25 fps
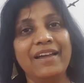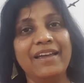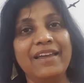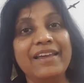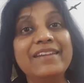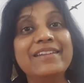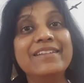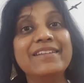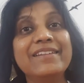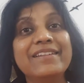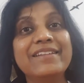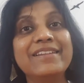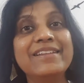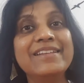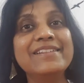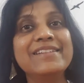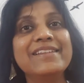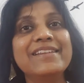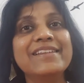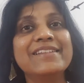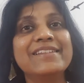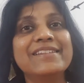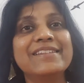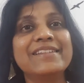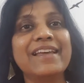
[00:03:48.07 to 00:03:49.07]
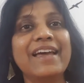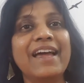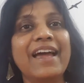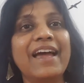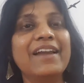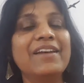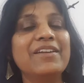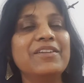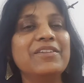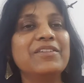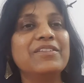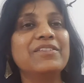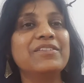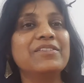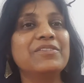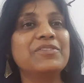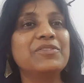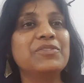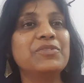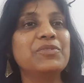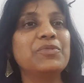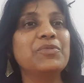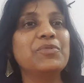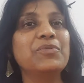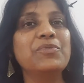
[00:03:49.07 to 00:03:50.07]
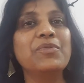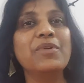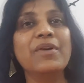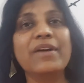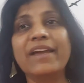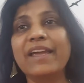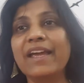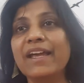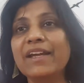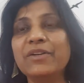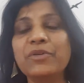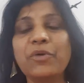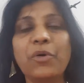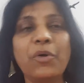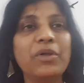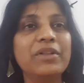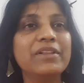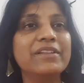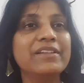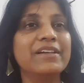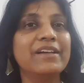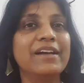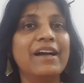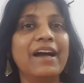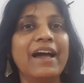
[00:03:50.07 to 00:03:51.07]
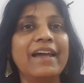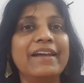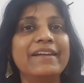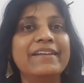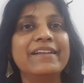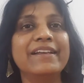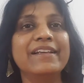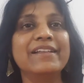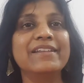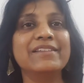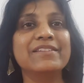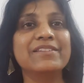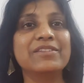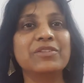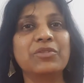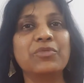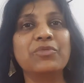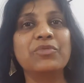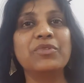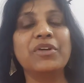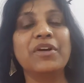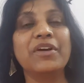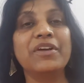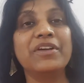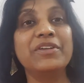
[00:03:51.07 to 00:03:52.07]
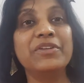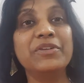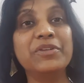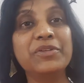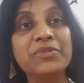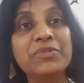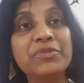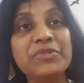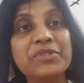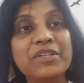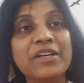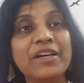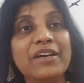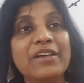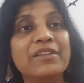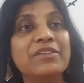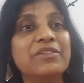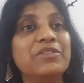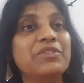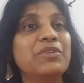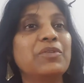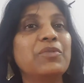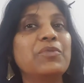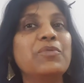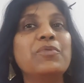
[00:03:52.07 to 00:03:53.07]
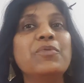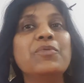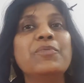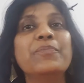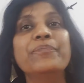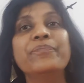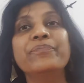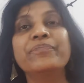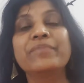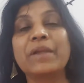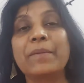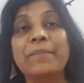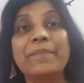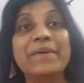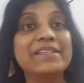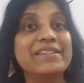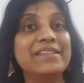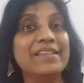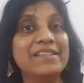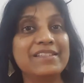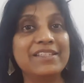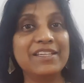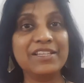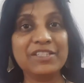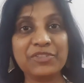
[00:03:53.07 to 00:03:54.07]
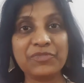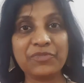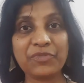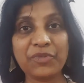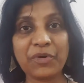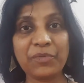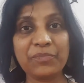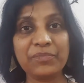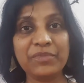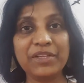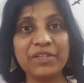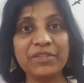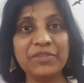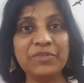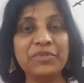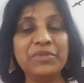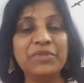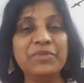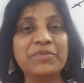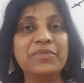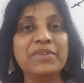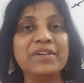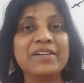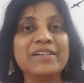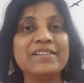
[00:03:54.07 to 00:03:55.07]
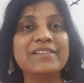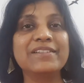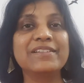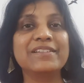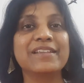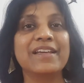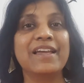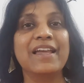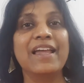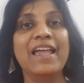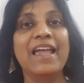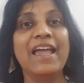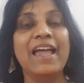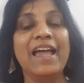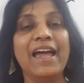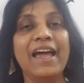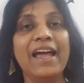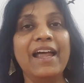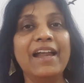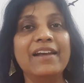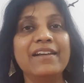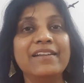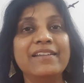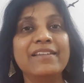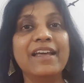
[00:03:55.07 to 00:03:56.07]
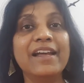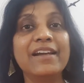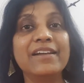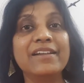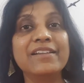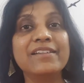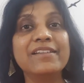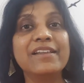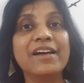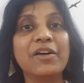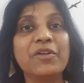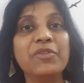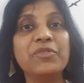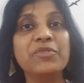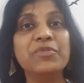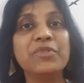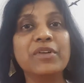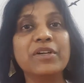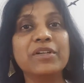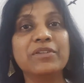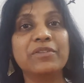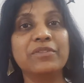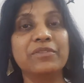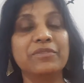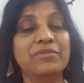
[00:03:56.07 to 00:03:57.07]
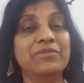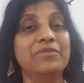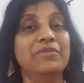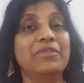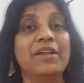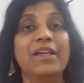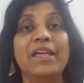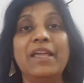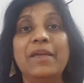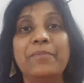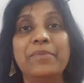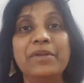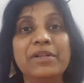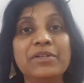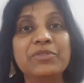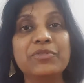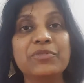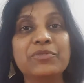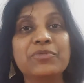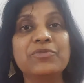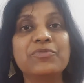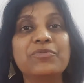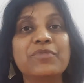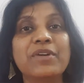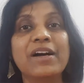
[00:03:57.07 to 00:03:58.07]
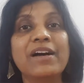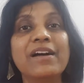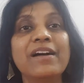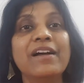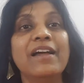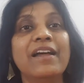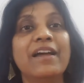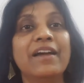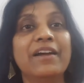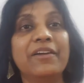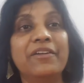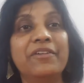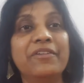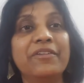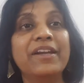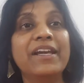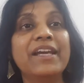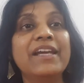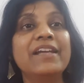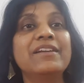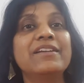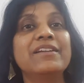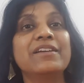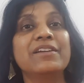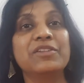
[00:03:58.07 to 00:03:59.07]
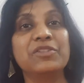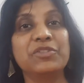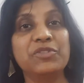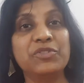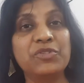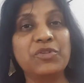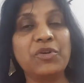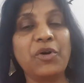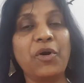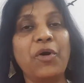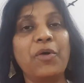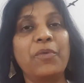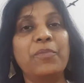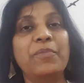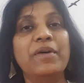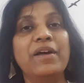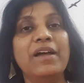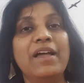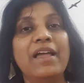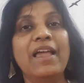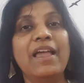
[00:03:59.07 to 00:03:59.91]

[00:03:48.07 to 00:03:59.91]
increases and you get all the guidance through your intuition, through messages from the universe, and that is how you are able to do a great job.